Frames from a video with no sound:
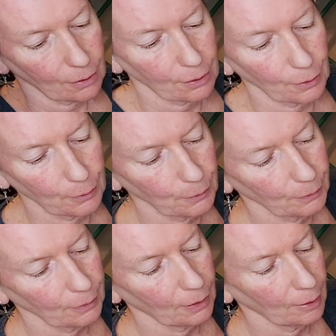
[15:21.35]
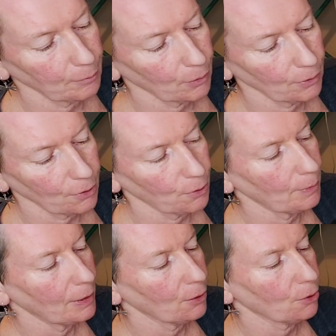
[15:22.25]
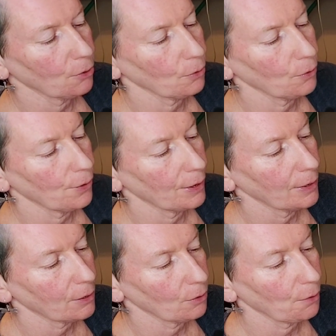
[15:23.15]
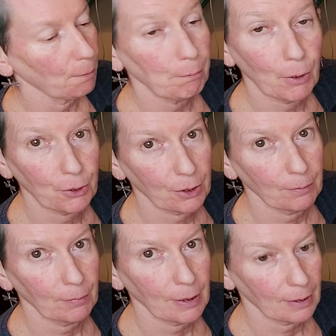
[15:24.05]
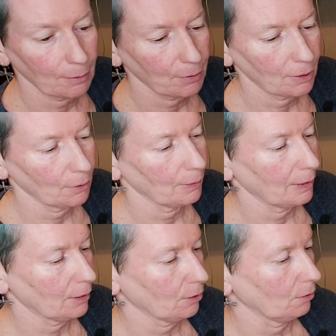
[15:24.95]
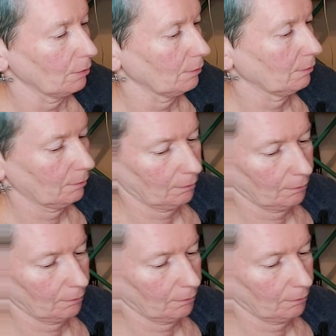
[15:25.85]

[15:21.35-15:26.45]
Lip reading: So I'm going to make sure that it's on the bottom as I'm sewing it on.